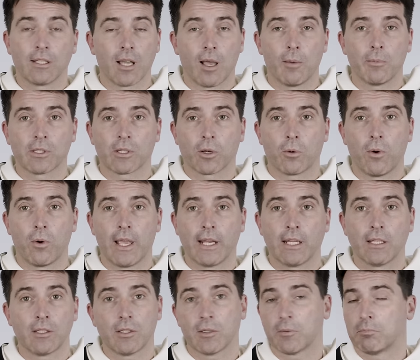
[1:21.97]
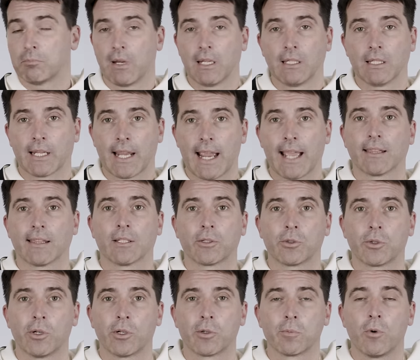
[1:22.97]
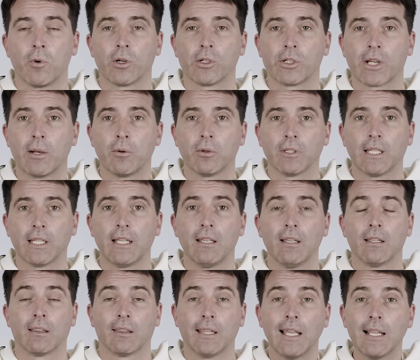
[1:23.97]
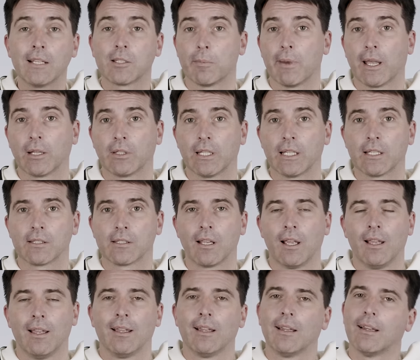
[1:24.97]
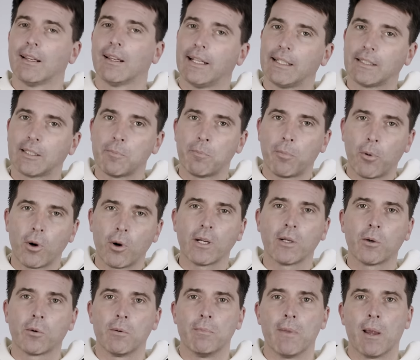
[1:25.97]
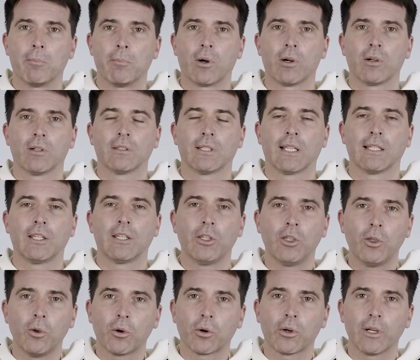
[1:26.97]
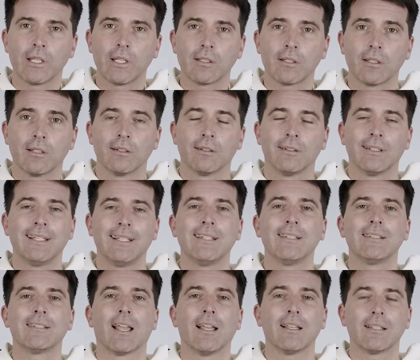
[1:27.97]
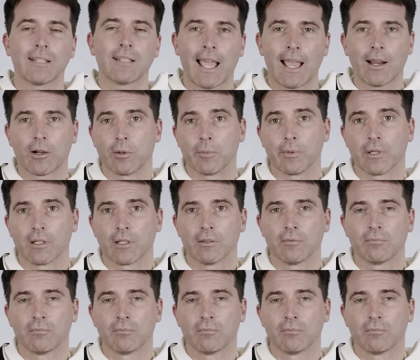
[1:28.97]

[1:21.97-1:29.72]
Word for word: Thomas Aquinas and the Catholic Church more generally thinks about this, it's important to remember that the Eucharist is a sacrament.